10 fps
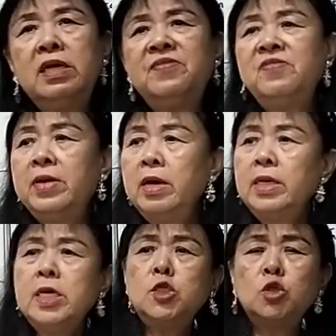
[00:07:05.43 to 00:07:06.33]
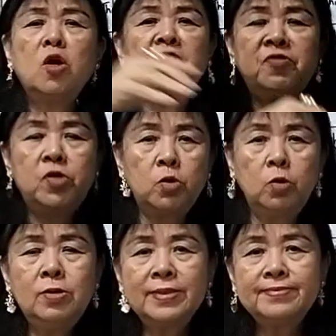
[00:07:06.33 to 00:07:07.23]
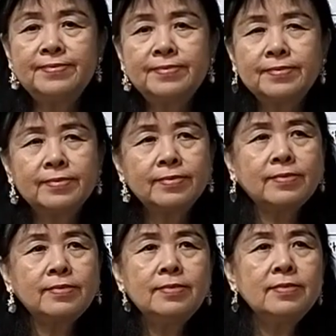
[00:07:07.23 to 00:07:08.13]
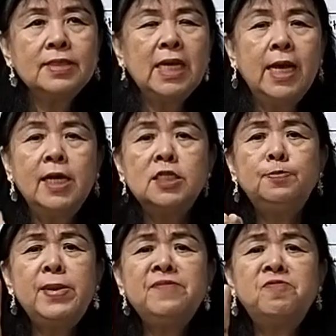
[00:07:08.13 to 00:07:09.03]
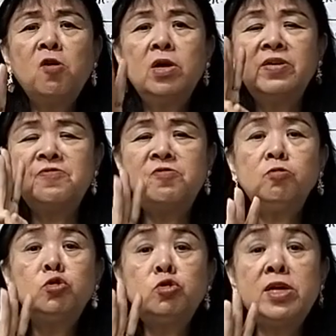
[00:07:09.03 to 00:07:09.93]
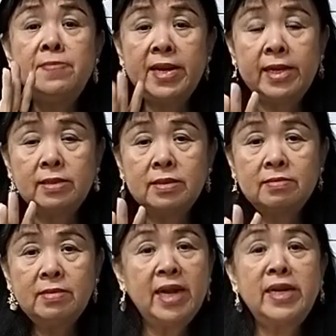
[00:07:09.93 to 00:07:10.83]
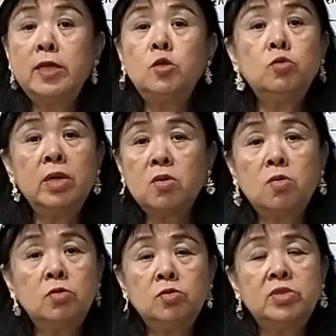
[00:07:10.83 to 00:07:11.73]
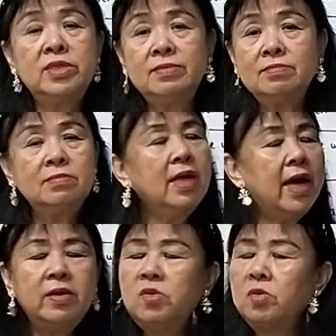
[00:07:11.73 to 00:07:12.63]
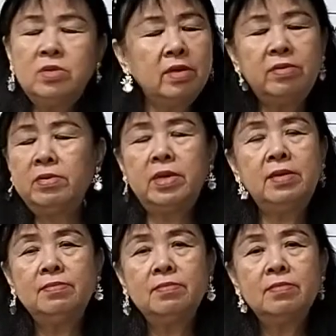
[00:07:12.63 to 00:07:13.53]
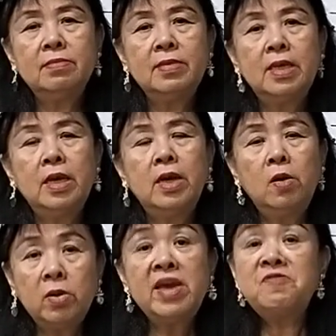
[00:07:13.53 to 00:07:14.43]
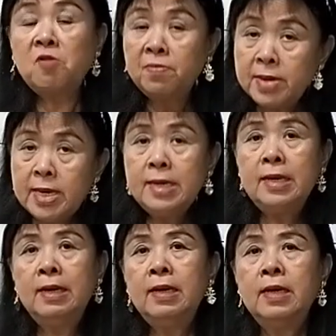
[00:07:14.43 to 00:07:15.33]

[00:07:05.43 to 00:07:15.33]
if each of you speak for a full 3 minutes and then do a conclusion. I don't agree. Okay, for me,